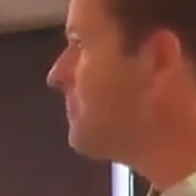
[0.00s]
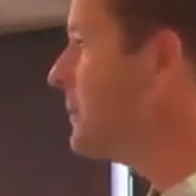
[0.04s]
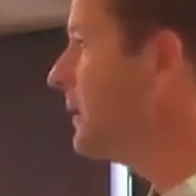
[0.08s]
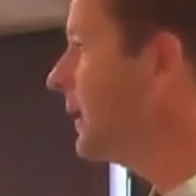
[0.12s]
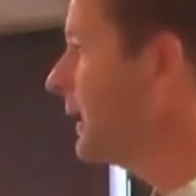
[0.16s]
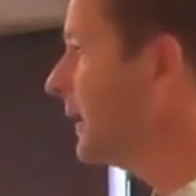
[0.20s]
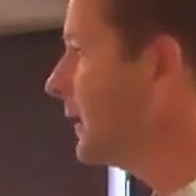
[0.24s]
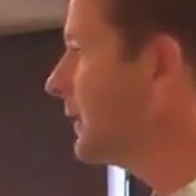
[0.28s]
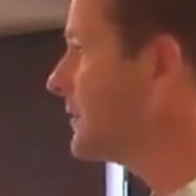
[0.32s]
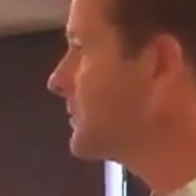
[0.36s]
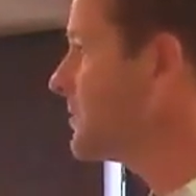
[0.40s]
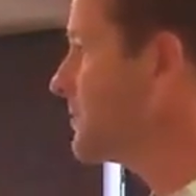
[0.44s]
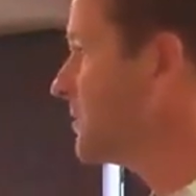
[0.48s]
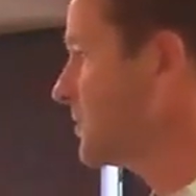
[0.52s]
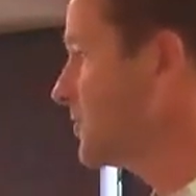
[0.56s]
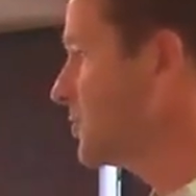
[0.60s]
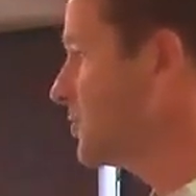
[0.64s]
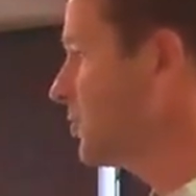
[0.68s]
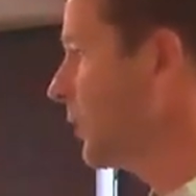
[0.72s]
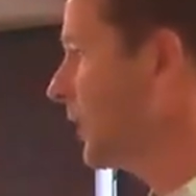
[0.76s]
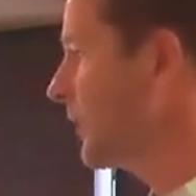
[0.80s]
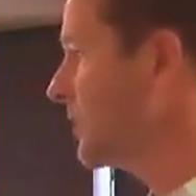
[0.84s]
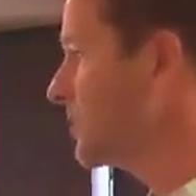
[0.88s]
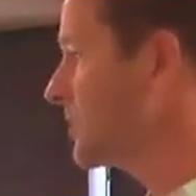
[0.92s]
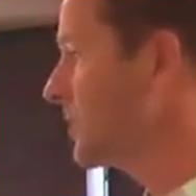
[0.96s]
being in the
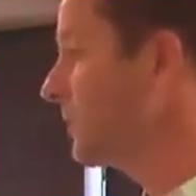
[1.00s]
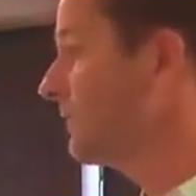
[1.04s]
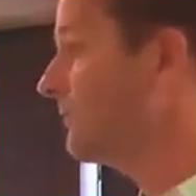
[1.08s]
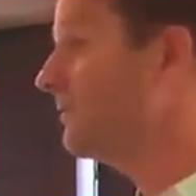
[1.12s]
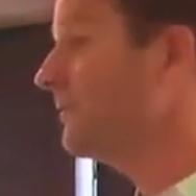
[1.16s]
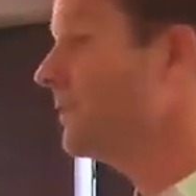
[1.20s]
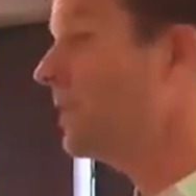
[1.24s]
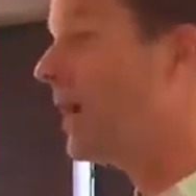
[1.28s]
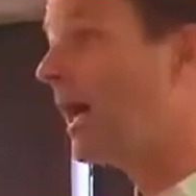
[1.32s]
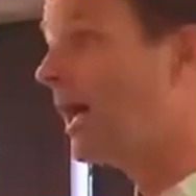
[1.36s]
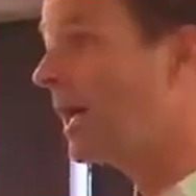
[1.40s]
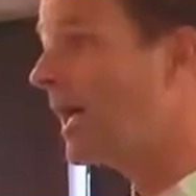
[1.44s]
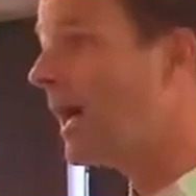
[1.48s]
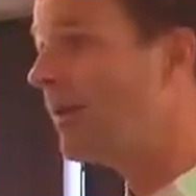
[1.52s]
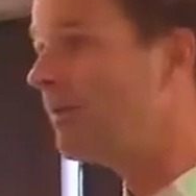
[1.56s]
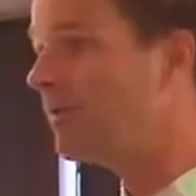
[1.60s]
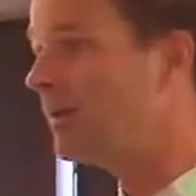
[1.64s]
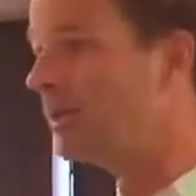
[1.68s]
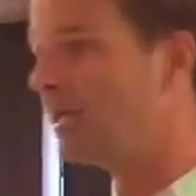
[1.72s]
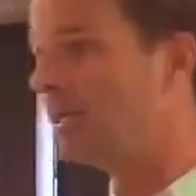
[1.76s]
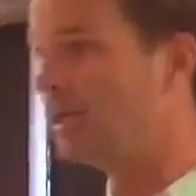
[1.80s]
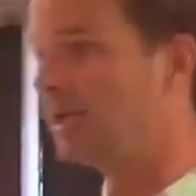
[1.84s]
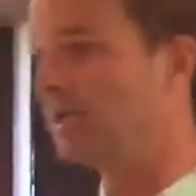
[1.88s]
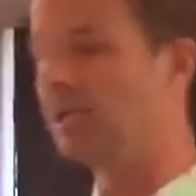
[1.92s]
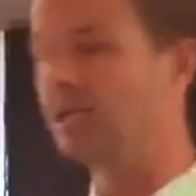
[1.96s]
situation of not
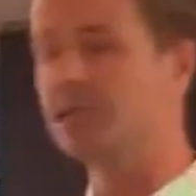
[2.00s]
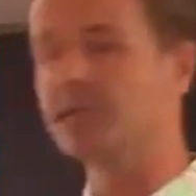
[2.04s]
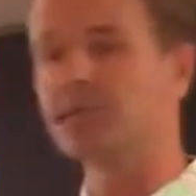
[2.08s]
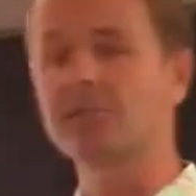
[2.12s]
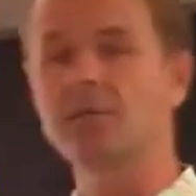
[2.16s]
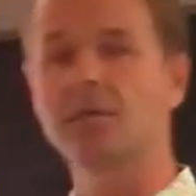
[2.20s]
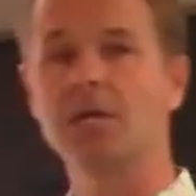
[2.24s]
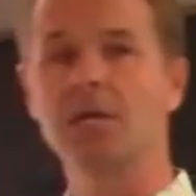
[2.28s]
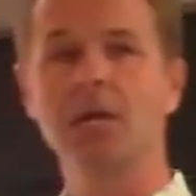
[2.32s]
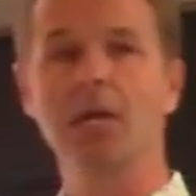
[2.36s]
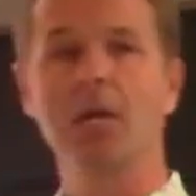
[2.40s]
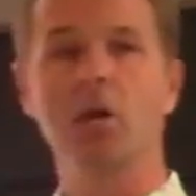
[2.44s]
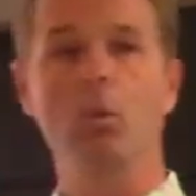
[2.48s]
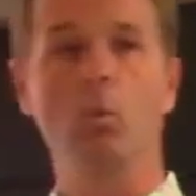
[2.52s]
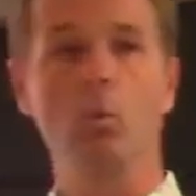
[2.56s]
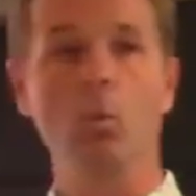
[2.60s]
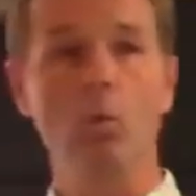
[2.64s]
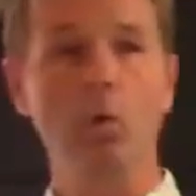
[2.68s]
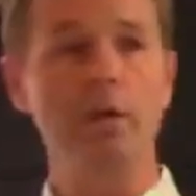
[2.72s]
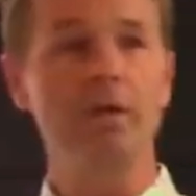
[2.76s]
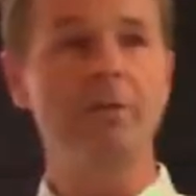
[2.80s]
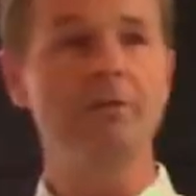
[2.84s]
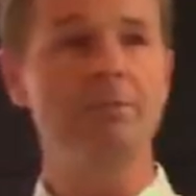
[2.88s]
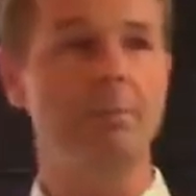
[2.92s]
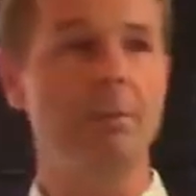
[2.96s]
having kids
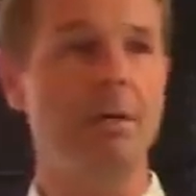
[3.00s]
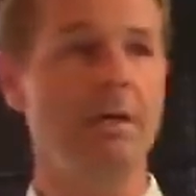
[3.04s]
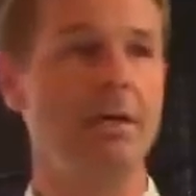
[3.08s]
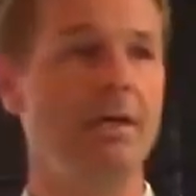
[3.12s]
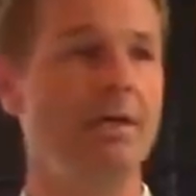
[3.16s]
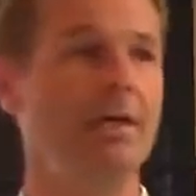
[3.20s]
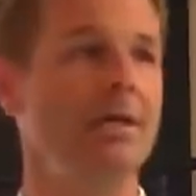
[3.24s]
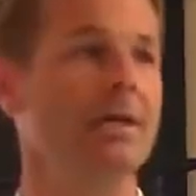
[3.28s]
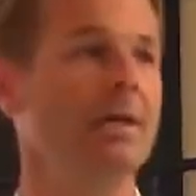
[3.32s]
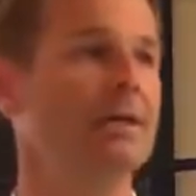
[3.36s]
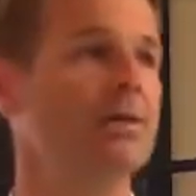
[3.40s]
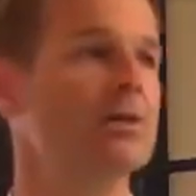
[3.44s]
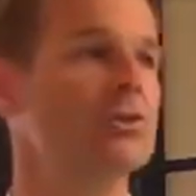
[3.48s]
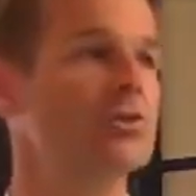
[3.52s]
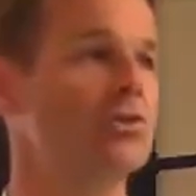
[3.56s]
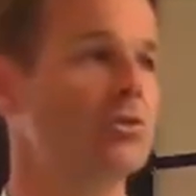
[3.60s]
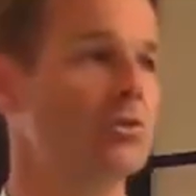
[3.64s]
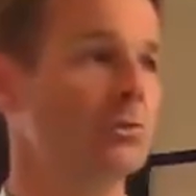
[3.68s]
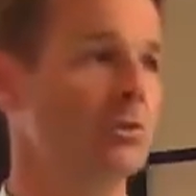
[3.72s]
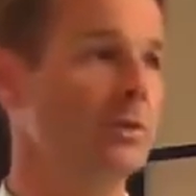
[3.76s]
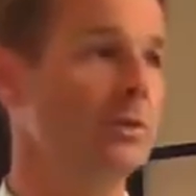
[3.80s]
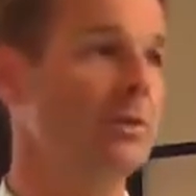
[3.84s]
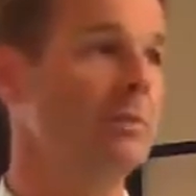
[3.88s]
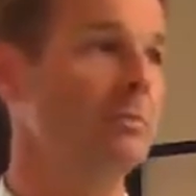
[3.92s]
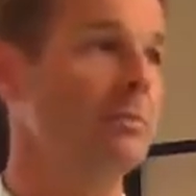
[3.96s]
would have been
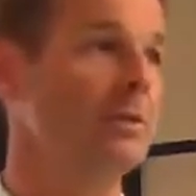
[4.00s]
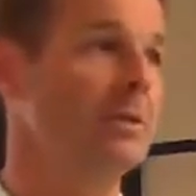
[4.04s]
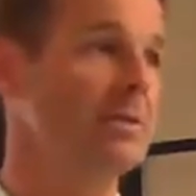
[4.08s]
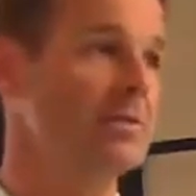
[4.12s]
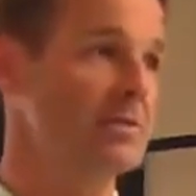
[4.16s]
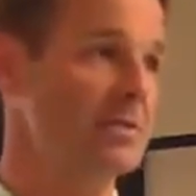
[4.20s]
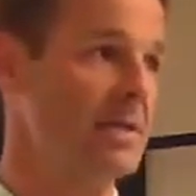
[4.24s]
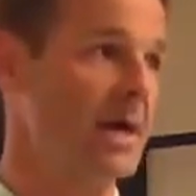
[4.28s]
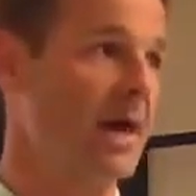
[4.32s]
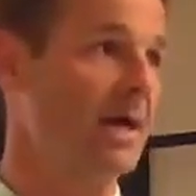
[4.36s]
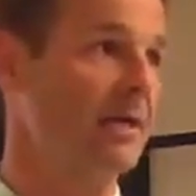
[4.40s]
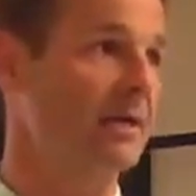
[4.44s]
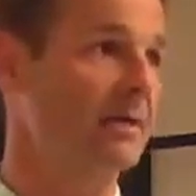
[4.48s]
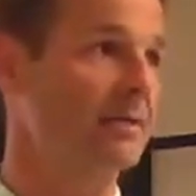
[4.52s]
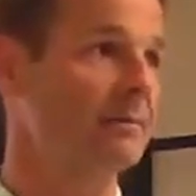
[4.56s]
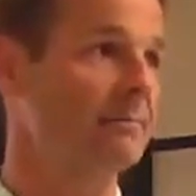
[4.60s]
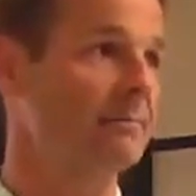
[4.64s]
extremely sad.